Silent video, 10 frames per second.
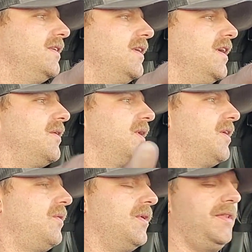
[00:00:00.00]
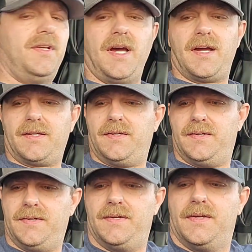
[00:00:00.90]
There we go, we're in the dock.
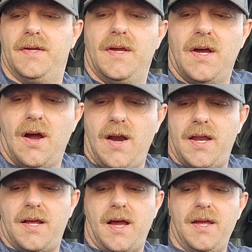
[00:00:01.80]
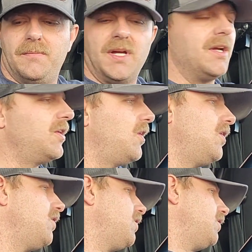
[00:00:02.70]
All right, I am gonna
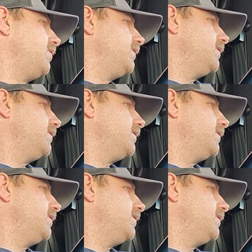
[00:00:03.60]
go